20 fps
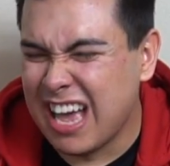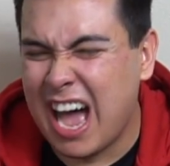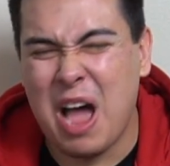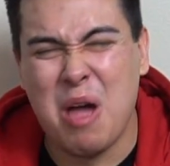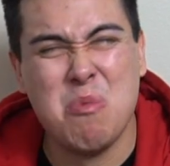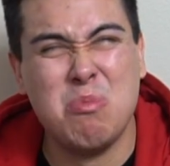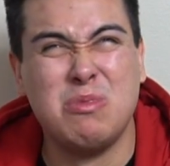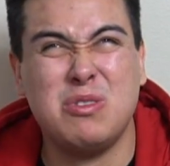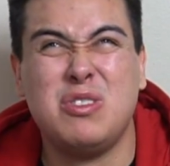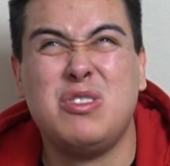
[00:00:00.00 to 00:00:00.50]

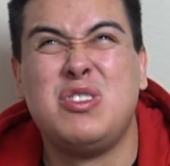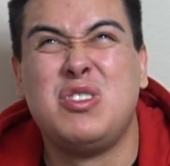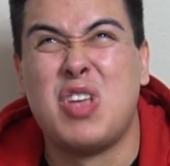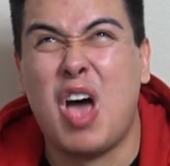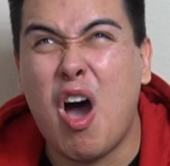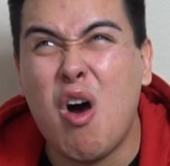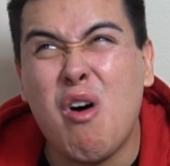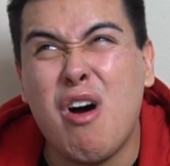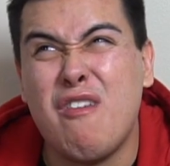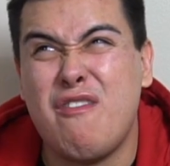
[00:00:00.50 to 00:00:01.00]
I'm
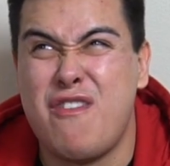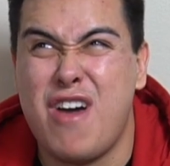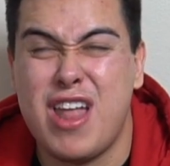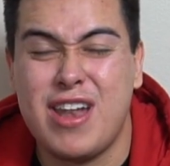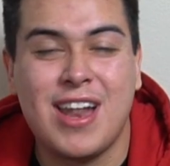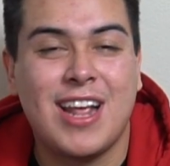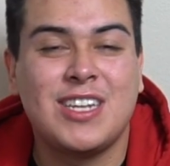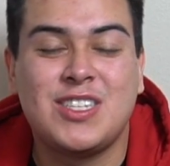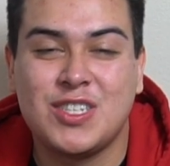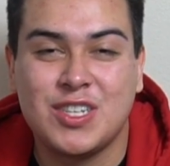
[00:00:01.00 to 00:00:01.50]
so
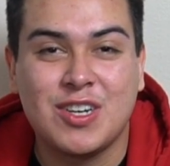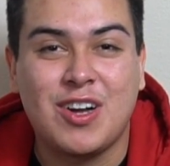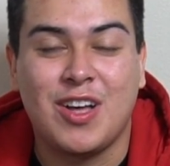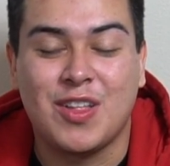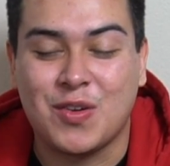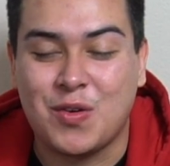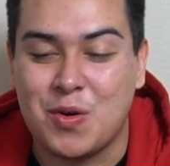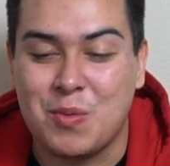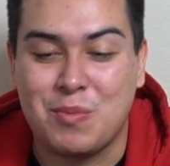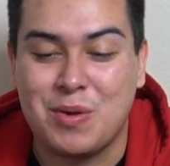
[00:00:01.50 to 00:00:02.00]
offended. I should have
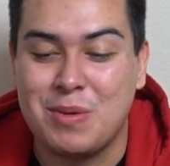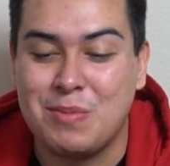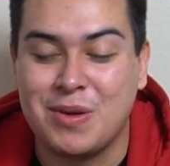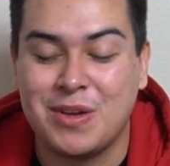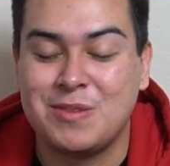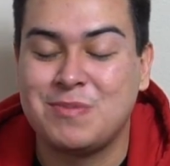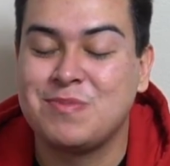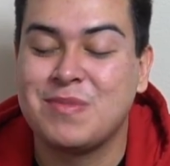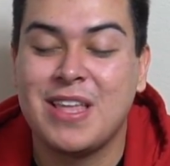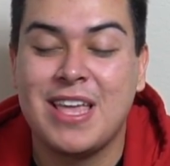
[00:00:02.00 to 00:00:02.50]
called corporate,
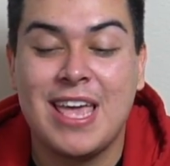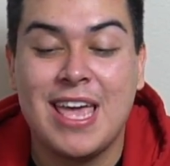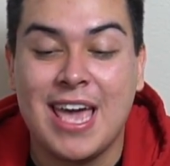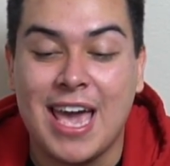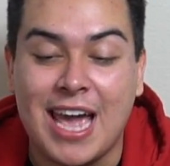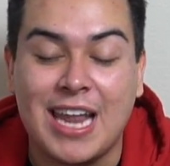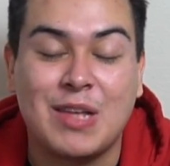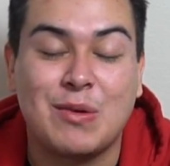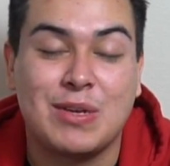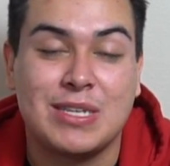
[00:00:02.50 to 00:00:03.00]
but
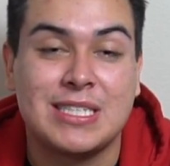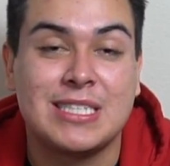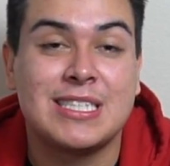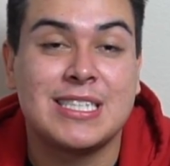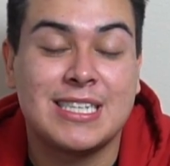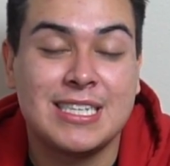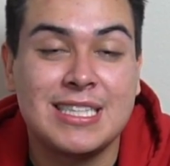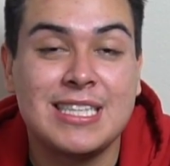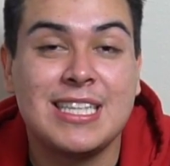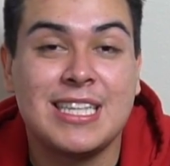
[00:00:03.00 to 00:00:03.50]
anyways, it's a
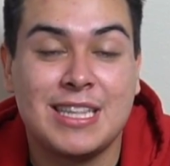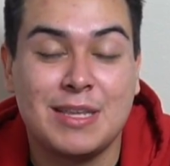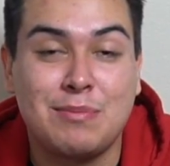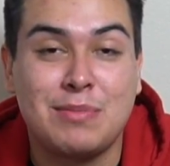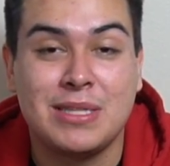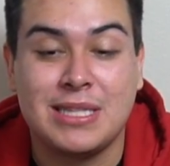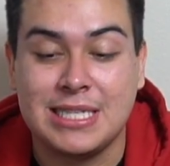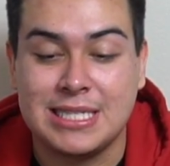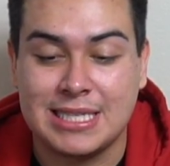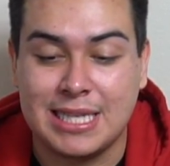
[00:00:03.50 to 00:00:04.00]
good thing that they
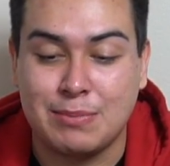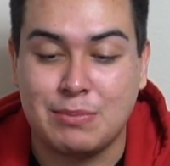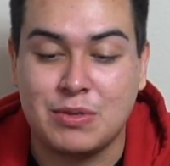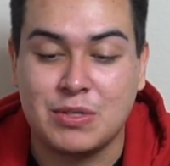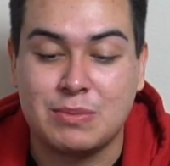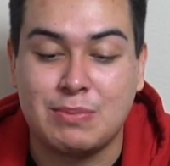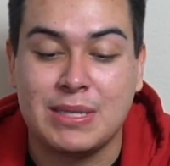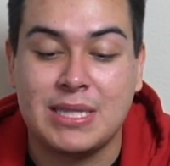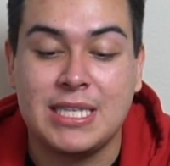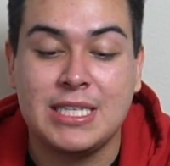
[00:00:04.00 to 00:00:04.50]
put these labels.
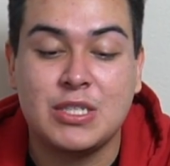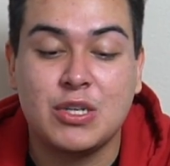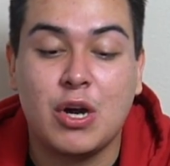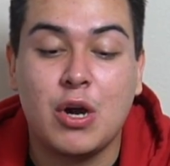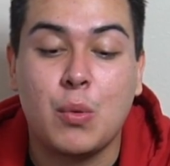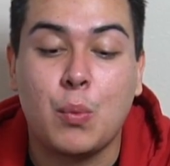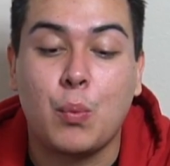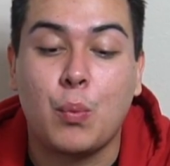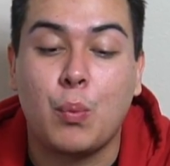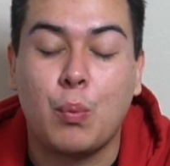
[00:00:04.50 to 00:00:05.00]
But these
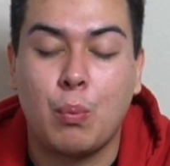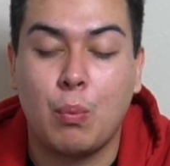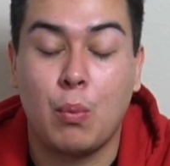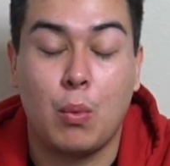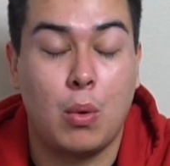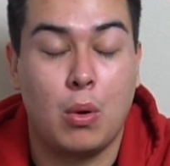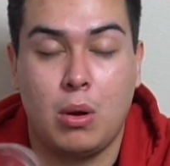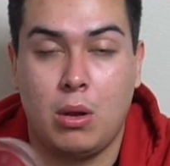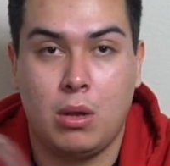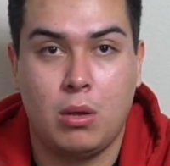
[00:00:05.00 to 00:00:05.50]
are
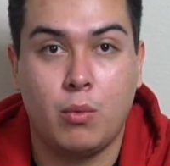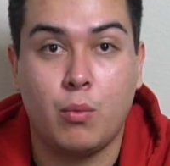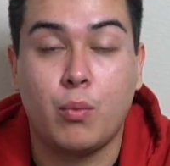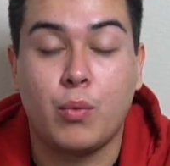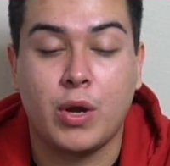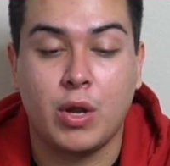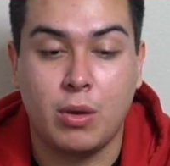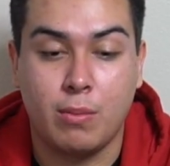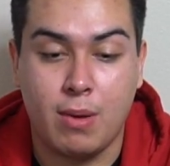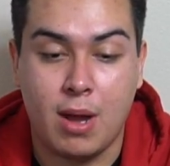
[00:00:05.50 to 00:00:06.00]

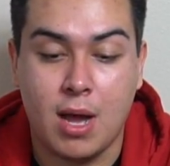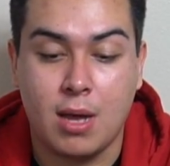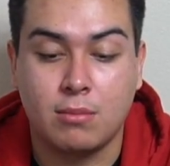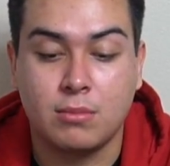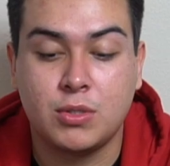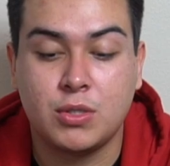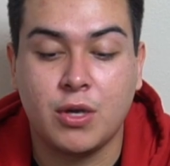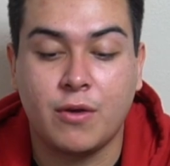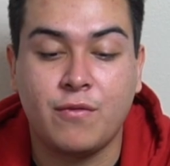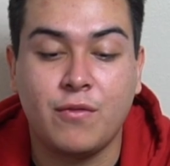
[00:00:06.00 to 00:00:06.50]
real
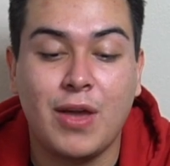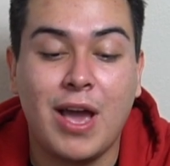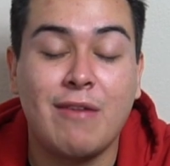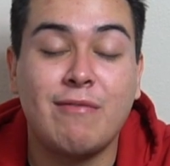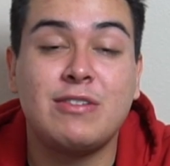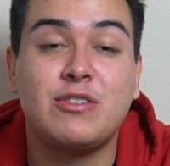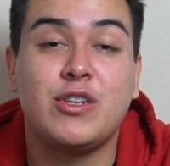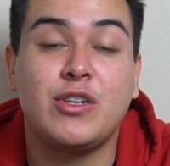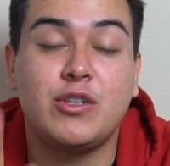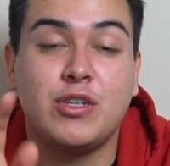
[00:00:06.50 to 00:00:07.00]
bombs. So if you have
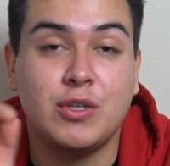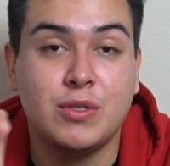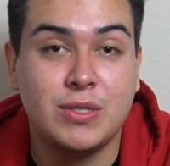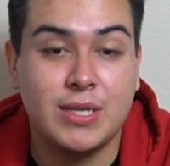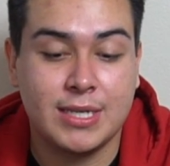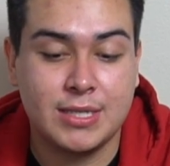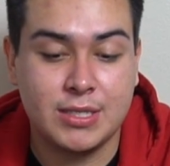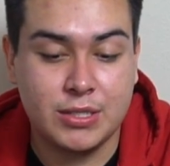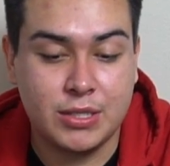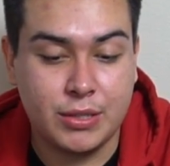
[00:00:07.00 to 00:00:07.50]
a Trader Joe's
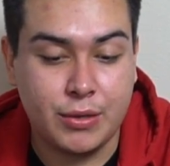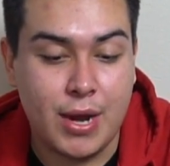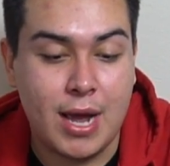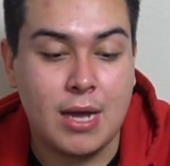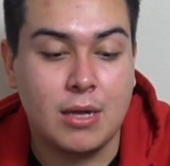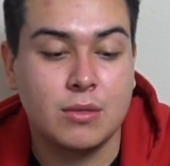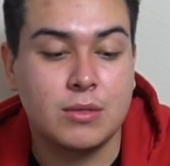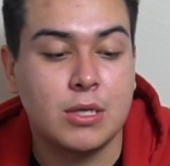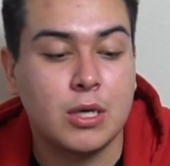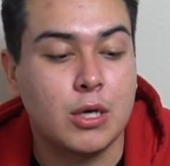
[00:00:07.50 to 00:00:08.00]
next to your
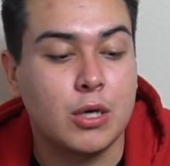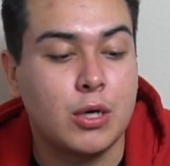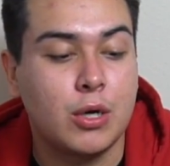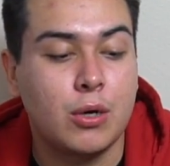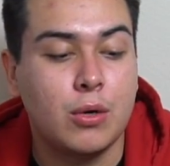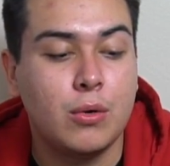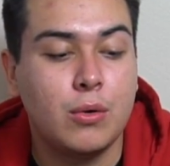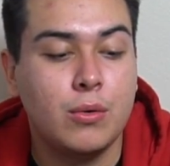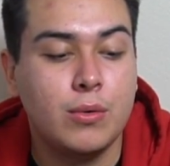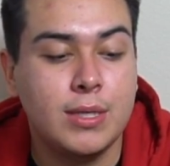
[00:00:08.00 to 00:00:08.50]
house,
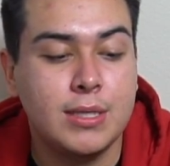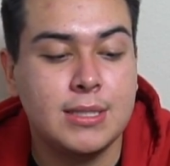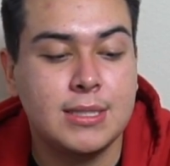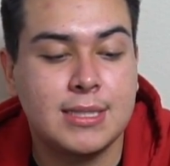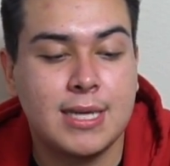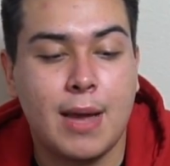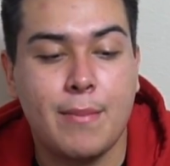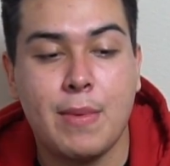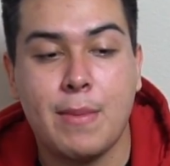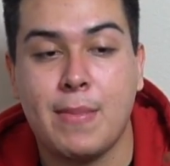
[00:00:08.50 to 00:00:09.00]
go and
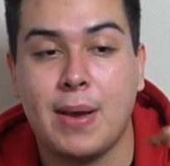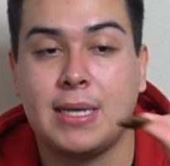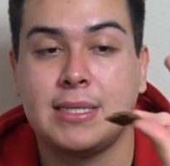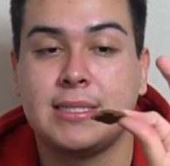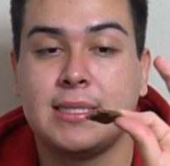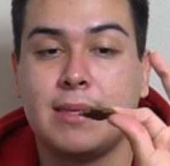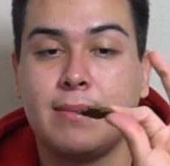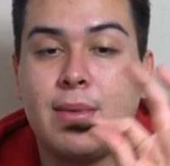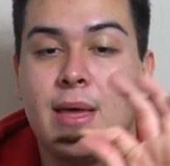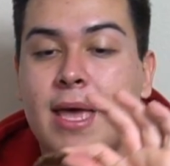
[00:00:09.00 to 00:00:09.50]
stop and buy
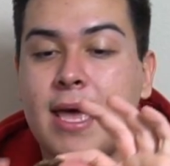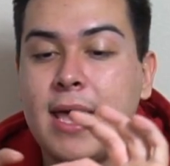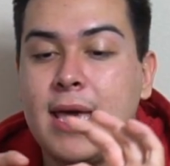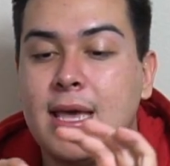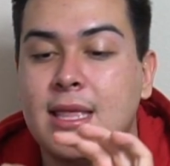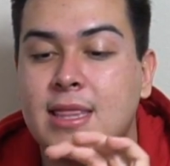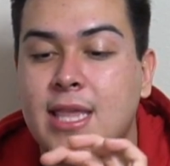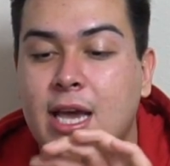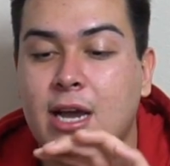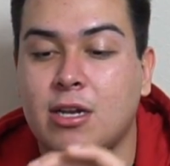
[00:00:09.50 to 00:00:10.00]
some.
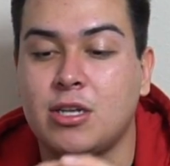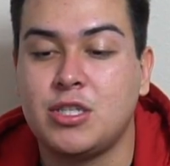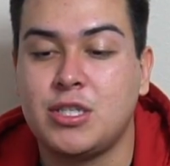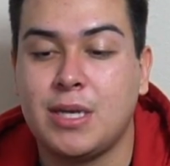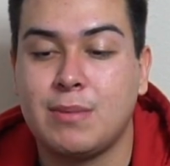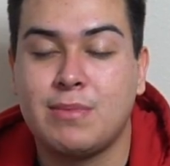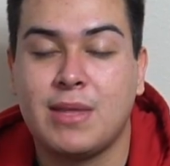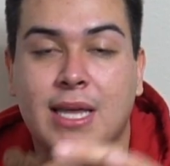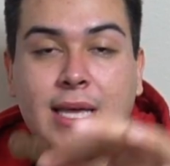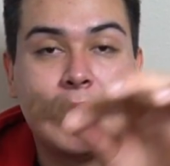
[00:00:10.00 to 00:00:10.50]
They are
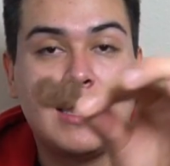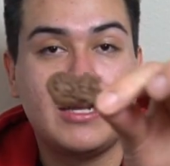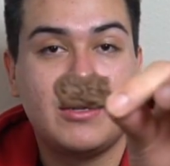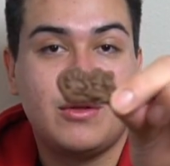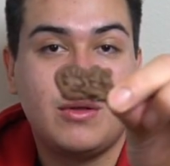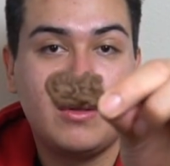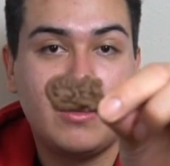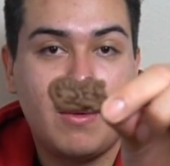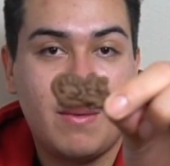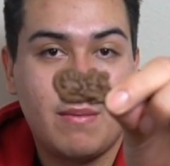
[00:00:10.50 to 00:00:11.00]
shaped like
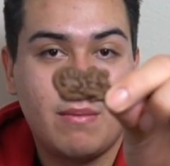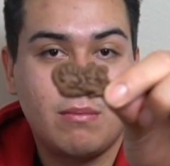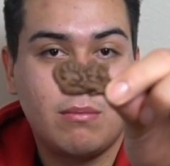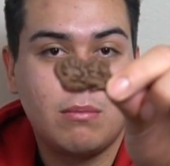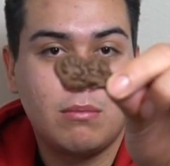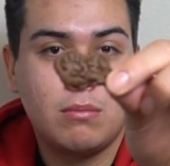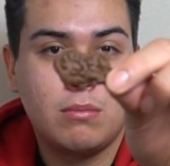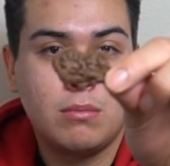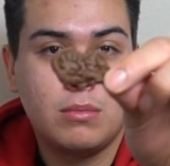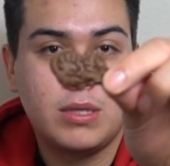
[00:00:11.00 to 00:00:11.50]
little
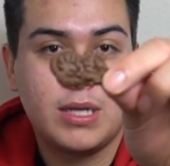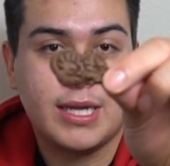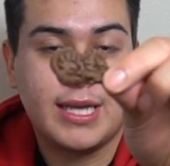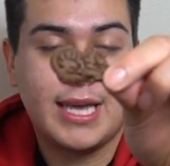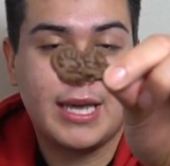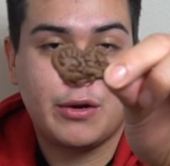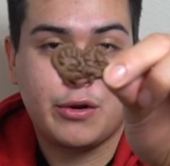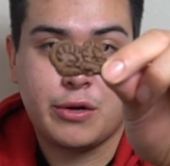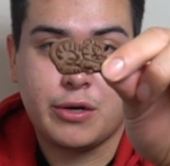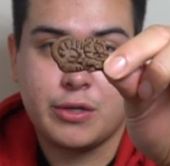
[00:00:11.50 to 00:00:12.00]

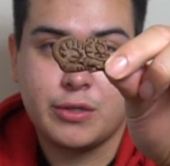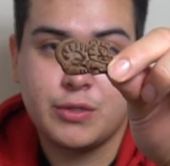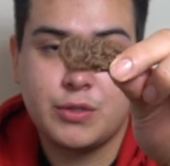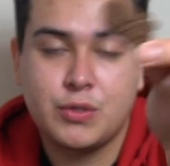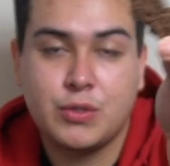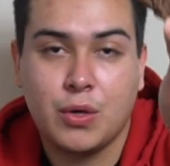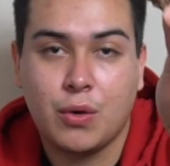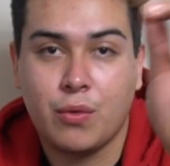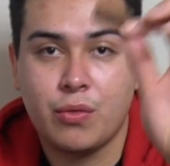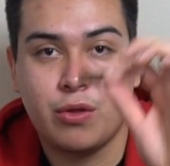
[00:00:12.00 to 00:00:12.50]
Nikitters,
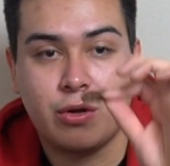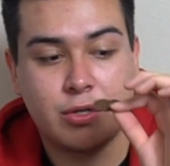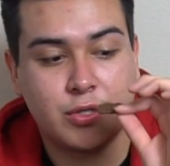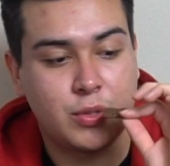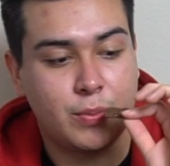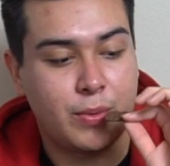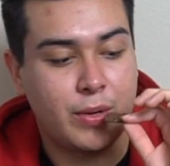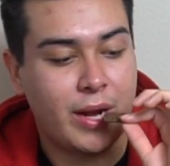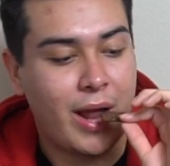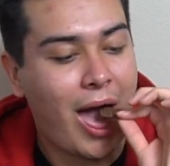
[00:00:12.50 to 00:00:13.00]
so they're
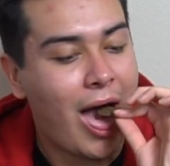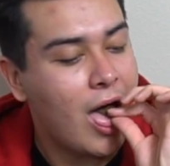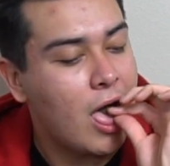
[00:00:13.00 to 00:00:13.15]
super good.